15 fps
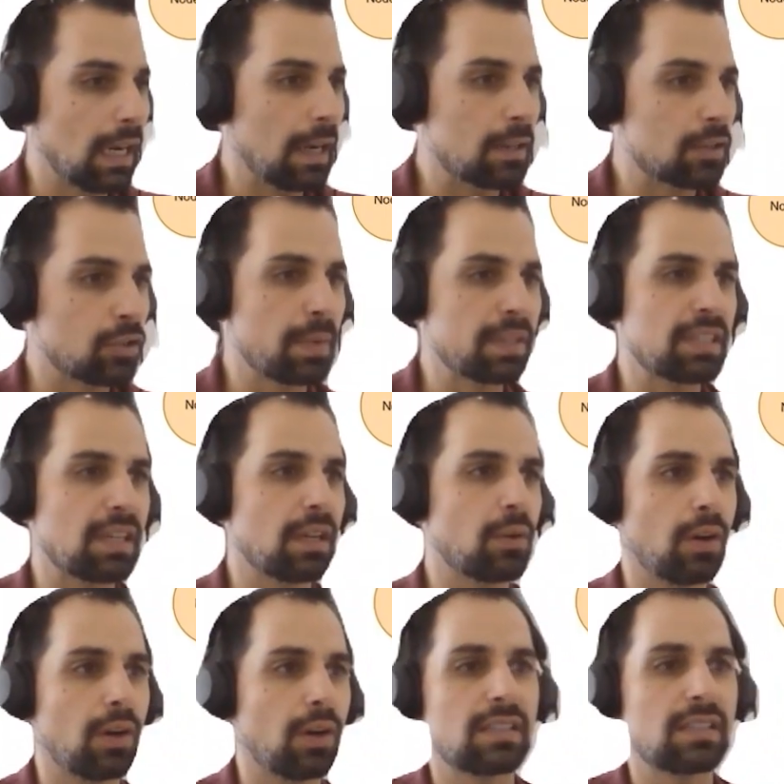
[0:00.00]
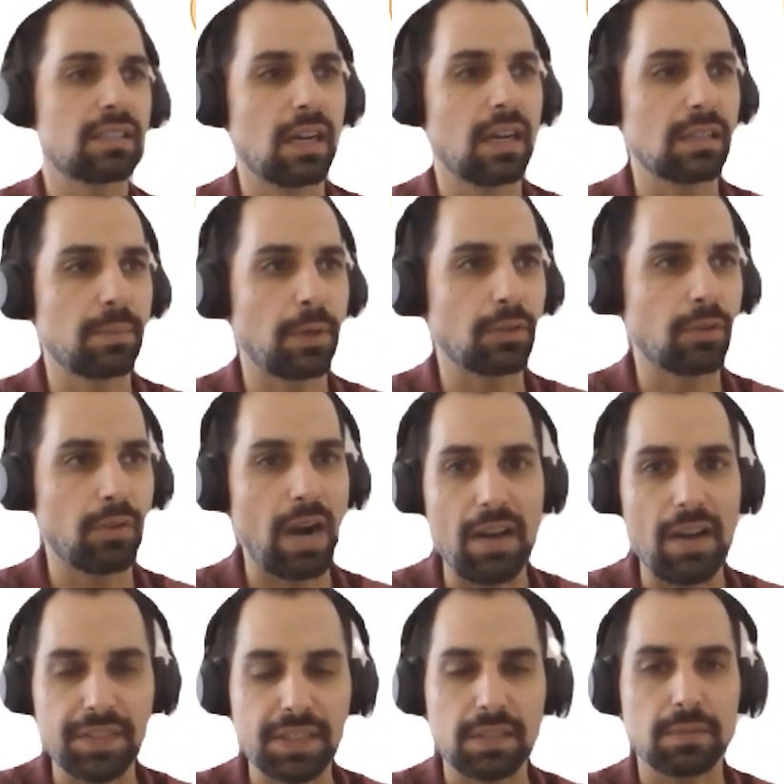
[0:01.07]
So basically, we're gonna discuss about
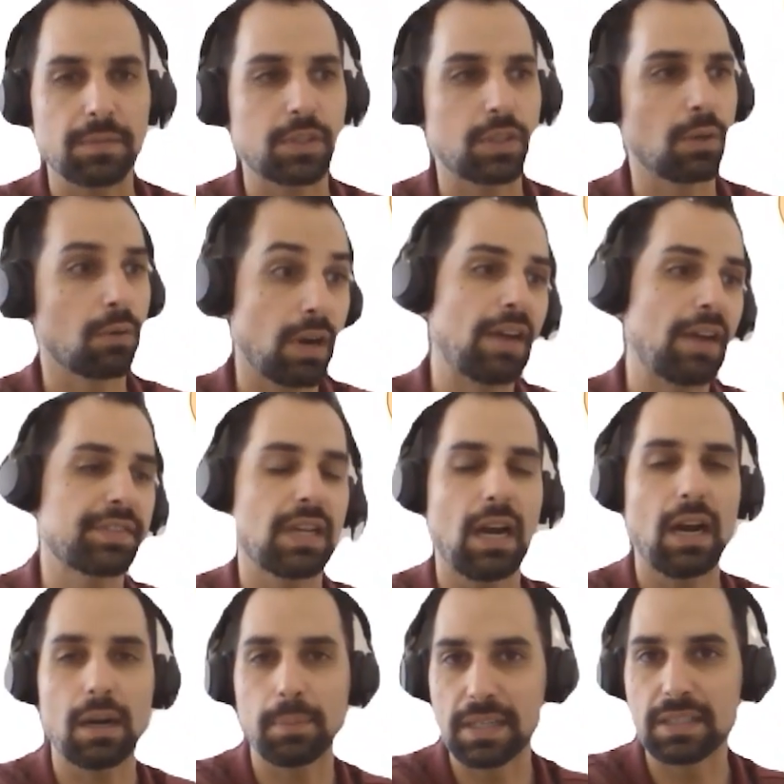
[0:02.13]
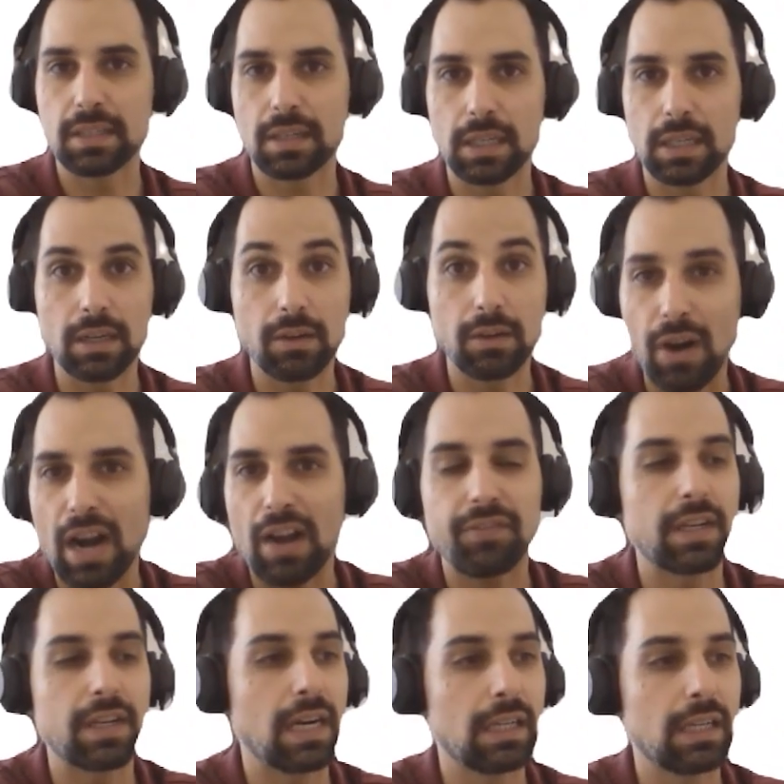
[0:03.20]
graphs. So graphs are basically
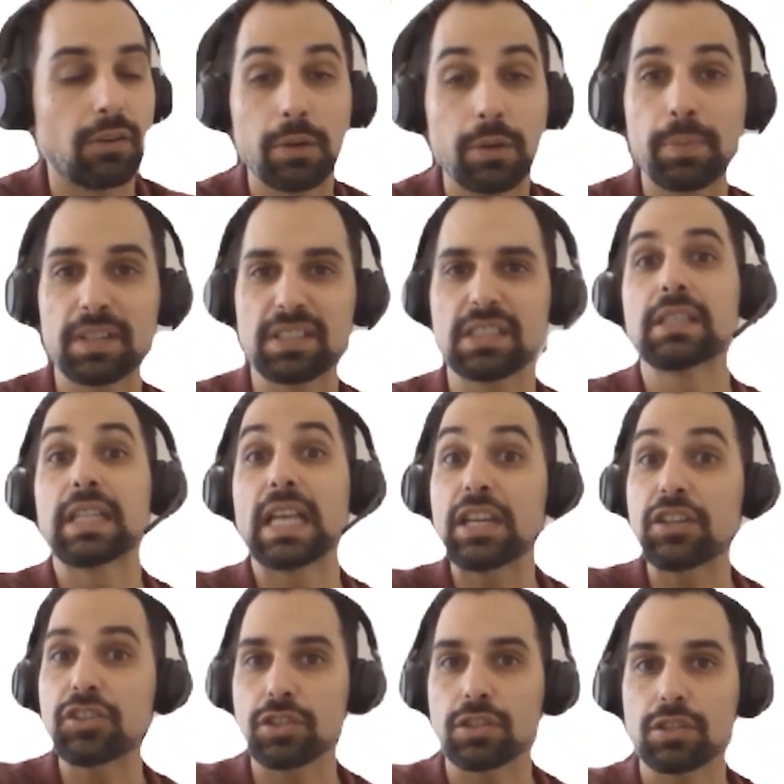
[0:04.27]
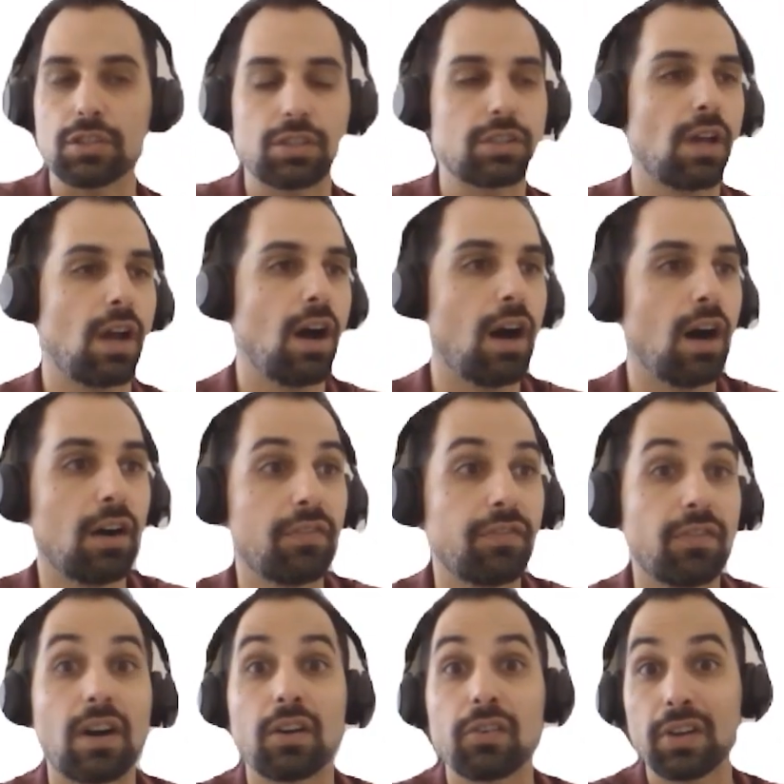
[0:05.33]
graphical representations
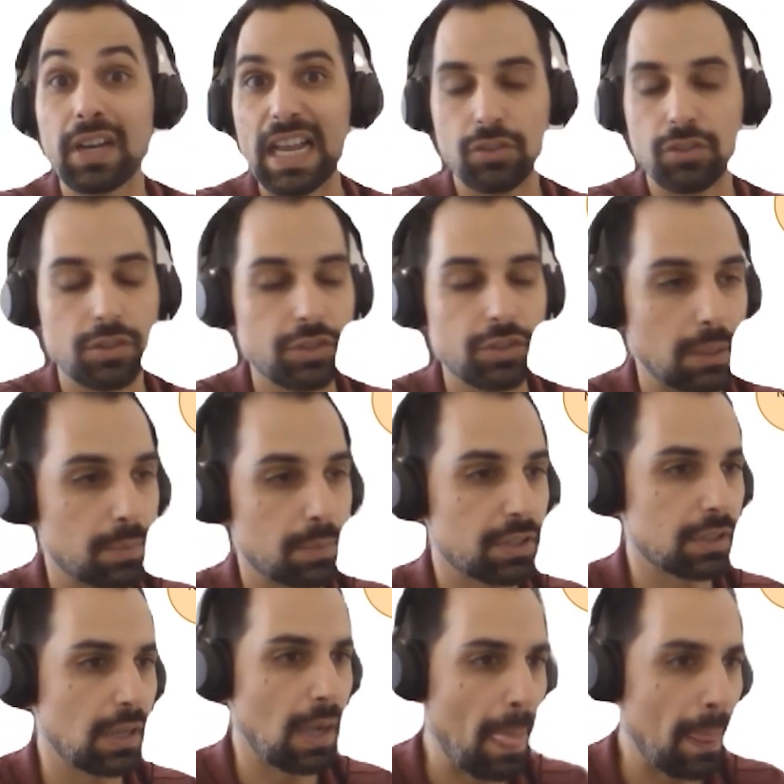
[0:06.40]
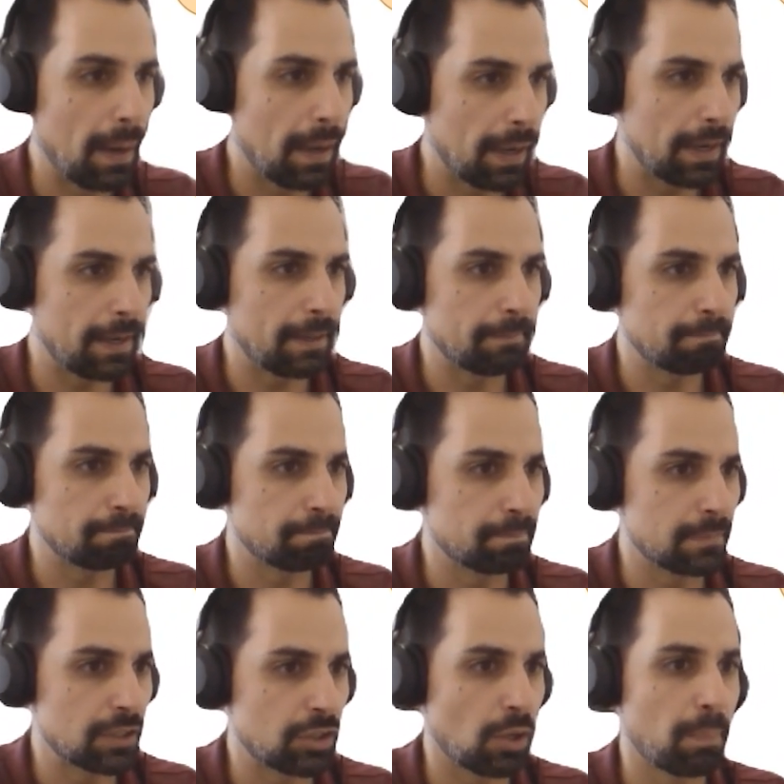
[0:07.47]
of relationships.
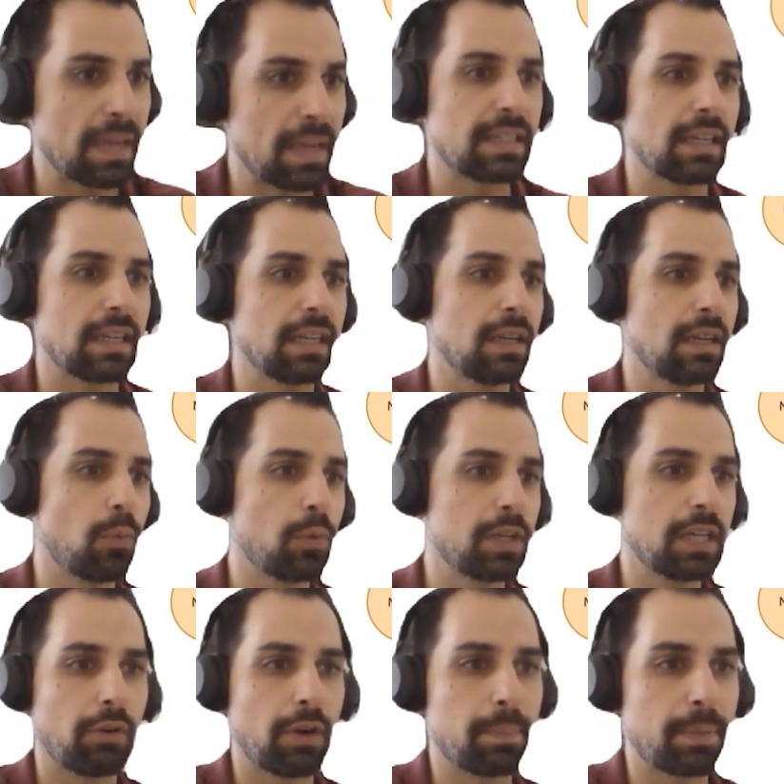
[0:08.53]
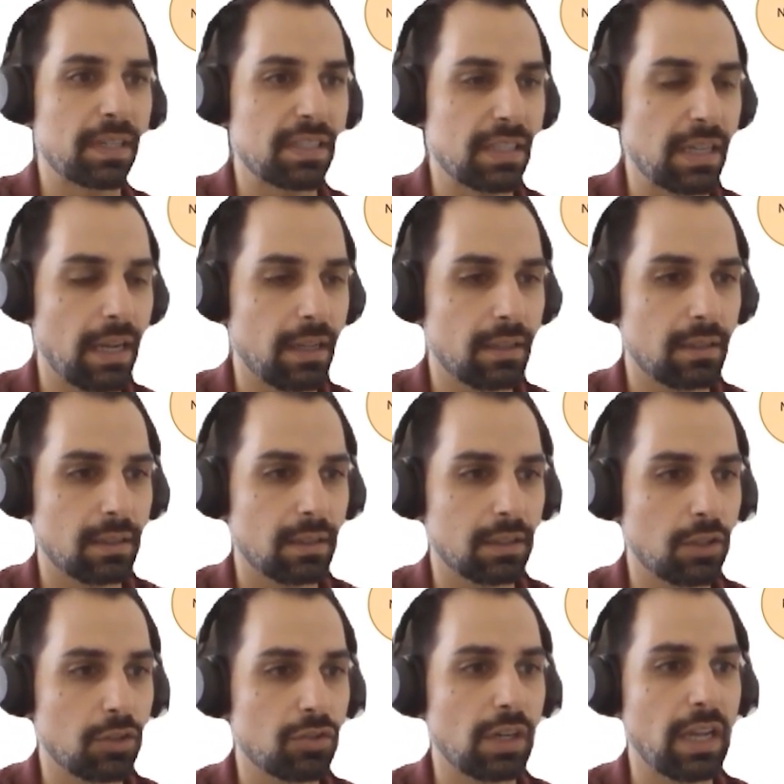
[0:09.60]
So basically, we represent
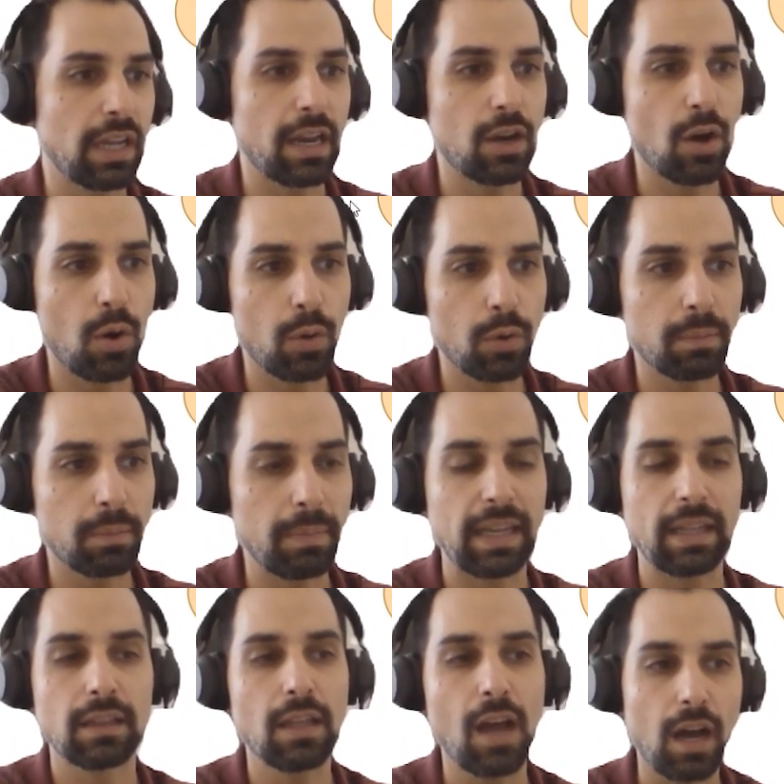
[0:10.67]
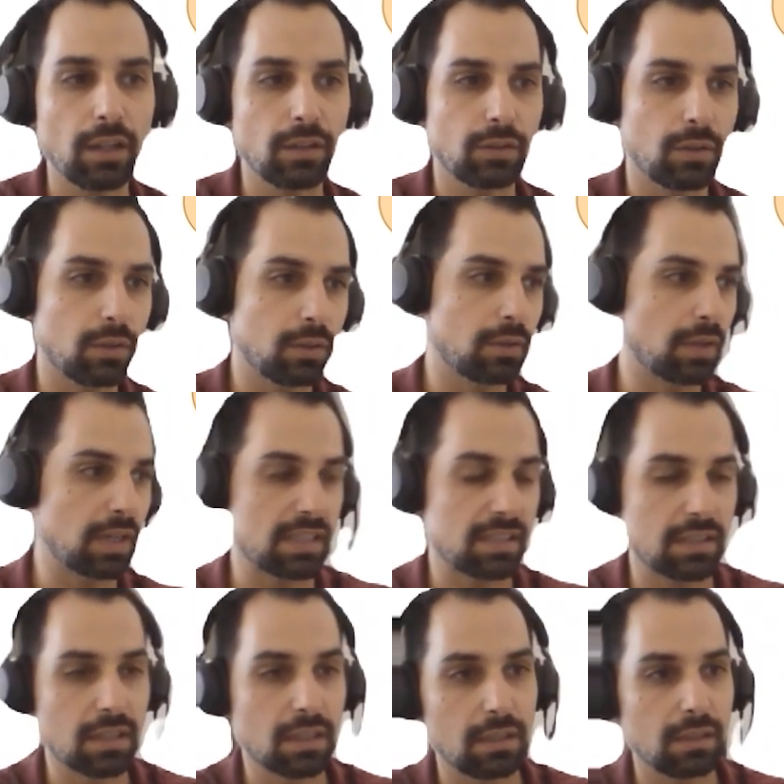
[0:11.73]
usually a node by a dot or a
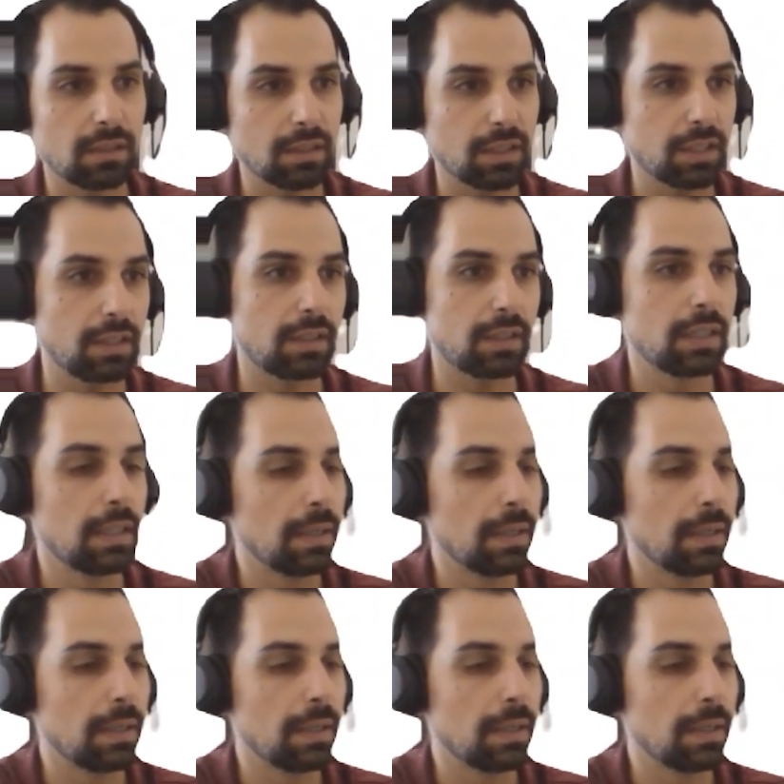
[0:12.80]
circle here.